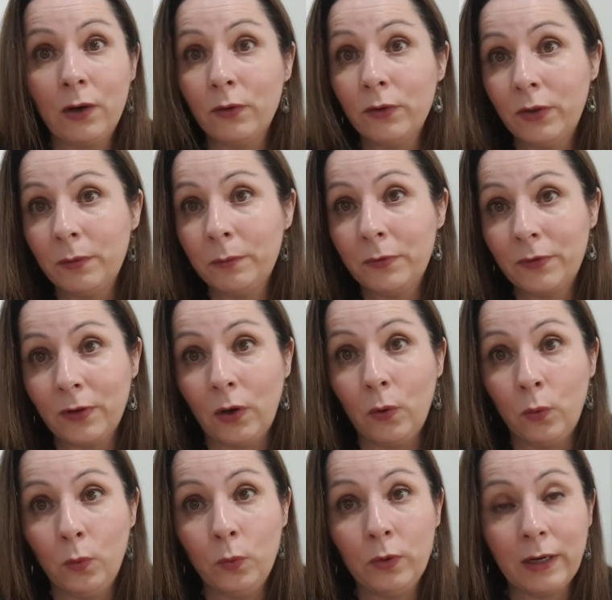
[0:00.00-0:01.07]
items
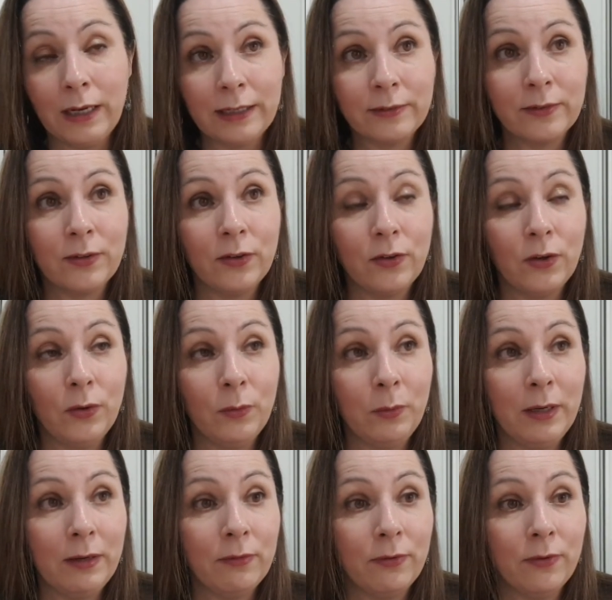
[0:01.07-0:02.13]
sold has to do
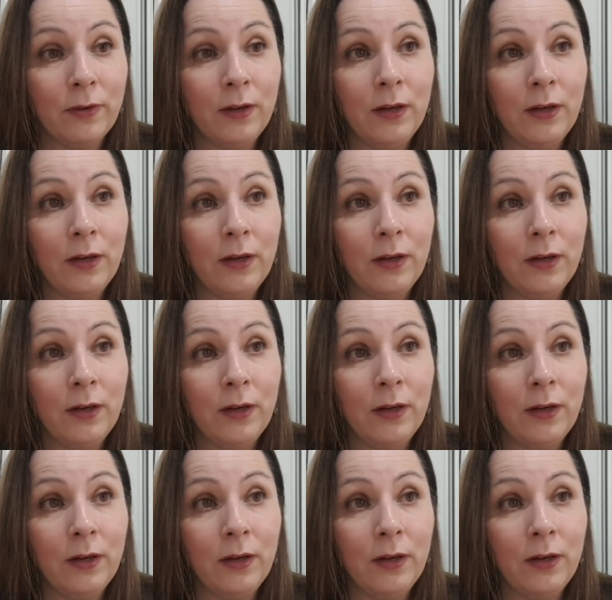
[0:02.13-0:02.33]
with,